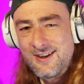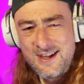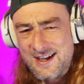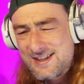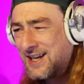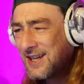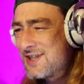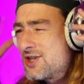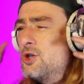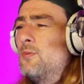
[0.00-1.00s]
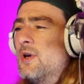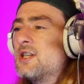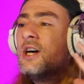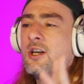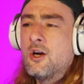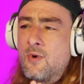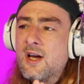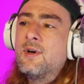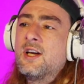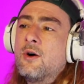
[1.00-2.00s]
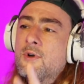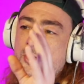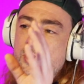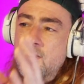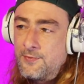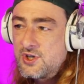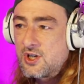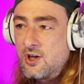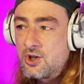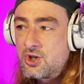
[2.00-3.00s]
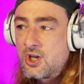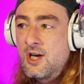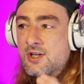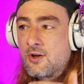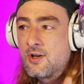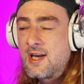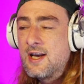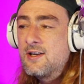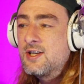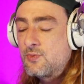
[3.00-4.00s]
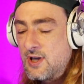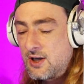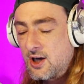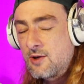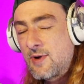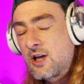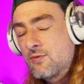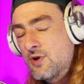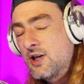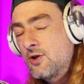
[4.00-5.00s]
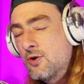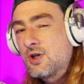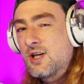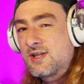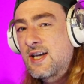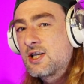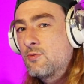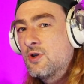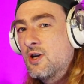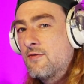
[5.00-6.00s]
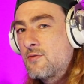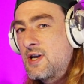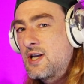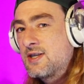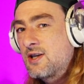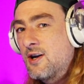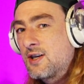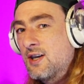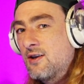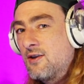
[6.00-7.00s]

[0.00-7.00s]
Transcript: That sounds stupid. No, wait. I want to do enough research so at the end of this week I can make a really good assessment of a weekly target.